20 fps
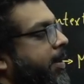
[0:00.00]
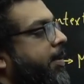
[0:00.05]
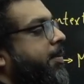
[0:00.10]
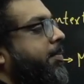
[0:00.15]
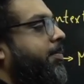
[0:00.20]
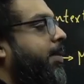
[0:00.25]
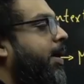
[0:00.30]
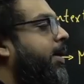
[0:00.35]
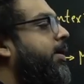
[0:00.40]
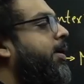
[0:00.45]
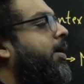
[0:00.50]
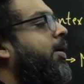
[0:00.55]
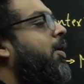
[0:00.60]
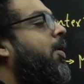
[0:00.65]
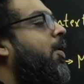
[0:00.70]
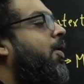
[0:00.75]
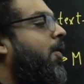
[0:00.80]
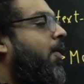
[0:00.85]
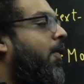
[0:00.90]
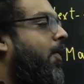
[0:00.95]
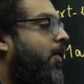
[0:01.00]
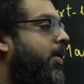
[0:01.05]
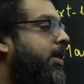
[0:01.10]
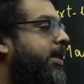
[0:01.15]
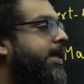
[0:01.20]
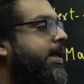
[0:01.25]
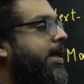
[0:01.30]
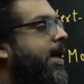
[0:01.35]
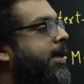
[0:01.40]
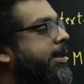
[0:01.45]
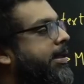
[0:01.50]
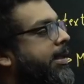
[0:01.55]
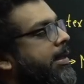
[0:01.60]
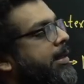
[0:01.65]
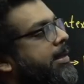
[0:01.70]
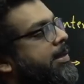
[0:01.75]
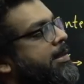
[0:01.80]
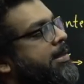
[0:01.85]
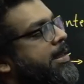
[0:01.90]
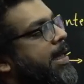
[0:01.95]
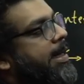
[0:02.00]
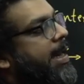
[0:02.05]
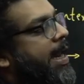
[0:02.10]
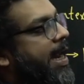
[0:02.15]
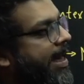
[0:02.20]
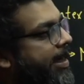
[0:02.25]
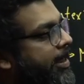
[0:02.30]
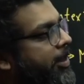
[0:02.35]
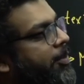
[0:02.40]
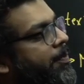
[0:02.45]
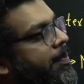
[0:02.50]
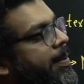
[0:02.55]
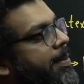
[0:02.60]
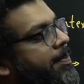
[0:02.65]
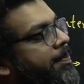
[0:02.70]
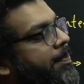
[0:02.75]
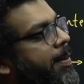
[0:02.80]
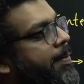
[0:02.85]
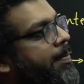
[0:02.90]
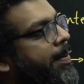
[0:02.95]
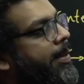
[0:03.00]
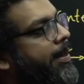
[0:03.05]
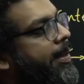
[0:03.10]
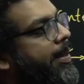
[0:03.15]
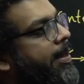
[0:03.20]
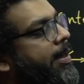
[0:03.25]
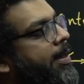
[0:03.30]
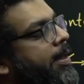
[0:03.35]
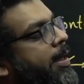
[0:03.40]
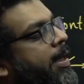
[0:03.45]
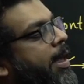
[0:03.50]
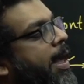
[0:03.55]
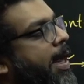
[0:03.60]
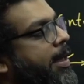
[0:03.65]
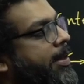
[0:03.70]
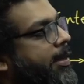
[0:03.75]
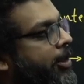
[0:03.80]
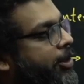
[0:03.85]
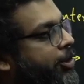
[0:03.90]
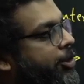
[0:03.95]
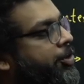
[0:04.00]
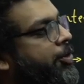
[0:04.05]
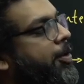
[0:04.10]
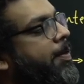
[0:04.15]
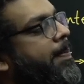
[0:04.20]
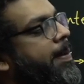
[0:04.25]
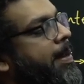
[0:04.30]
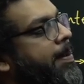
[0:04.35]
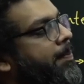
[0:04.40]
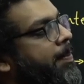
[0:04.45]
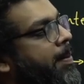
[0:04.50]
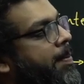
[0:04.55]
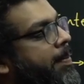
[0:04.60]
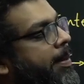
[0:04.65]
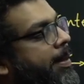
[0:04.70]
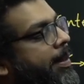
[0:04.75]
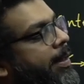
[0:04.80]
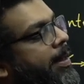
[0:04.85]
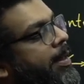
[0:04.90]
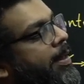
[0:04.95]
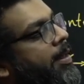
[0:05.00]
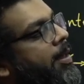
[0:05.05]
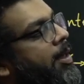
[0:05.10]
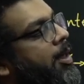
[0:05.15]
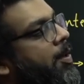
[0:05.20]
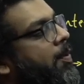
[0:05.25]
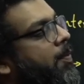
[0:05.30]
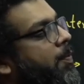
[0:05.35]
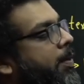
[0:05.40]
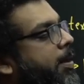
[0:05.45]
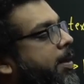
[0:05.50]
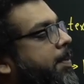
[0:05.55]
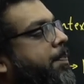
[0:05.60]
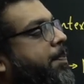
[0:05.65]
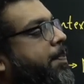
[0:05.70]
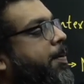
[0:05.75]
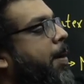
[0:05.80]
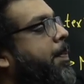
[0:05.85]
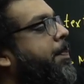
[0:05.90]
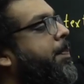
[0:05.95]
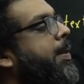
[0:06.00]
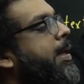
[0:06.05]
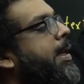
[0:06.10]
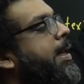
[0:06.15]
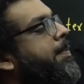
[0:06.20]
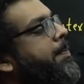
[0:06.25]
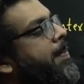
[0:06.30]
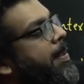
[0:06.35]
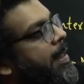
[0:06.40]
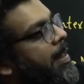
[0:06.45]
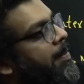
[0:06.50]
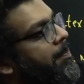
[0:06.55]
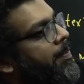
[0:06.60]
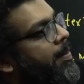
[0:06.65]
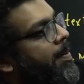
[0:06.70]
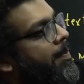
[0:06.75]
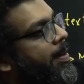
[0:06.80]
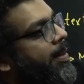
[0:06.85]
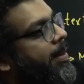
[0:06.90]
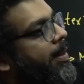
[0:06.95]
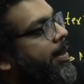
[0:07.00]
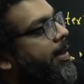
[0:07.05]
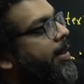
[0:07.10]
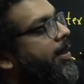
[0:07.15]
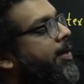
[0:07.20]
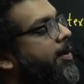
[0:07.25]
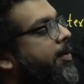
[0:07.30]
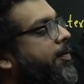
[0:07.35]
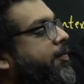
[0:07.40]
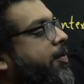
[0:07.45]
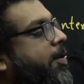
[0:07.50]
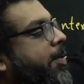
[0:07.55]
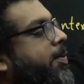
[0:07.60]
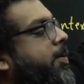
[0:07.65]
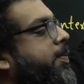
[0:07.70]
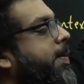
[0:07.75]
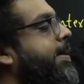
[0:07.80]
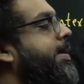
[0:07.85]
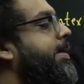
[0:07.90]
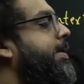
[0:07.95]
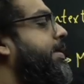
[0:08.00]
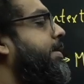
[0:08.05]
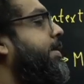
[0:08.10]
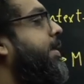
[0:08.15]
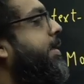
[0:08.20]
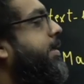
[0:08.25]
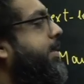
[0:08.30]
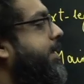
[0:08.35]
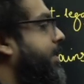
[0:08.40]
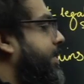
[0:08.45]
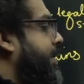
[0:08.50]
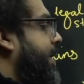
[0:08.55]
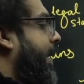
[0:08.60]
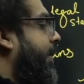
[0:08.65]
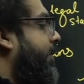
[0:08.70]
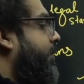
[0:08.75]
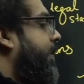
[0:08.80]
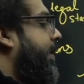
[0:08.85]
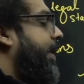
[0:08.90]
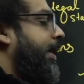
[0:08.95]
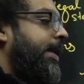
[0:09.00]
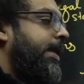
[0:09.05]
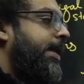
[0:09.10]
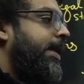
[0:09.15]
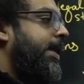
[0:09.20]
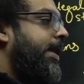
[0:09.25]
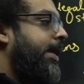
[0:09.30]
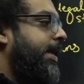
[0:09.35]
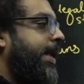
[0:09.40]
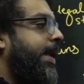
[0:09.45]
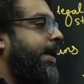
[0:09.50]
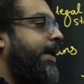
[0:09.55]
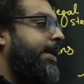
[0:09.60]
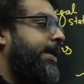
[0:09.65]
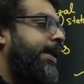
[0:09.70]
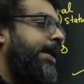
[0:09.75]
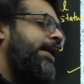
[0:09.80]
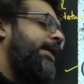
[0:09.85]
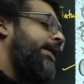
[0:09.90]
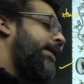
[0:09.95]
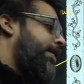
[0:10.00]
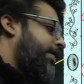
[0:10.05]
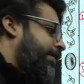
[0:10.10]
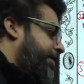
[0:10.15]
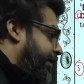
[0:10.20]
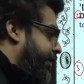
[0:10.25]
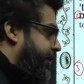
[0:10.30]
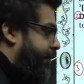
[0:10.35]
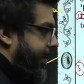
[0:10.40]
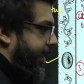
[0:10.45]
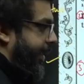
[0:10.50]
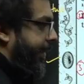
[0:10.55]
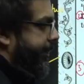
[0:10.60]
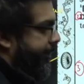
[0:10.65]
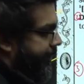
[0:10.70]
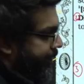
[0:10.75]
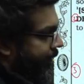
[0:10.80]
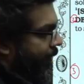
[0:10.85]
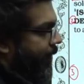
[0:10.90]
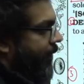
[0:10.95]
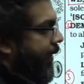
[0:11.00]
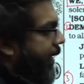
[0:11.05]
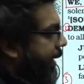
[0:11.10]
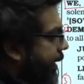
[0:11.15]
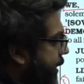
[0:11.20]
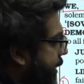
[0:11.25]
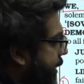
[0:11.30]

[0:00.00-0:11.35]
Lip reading: But all the articles that had to be implemented and that should be implemented were properly being implemented from 26th January 1950. Okay,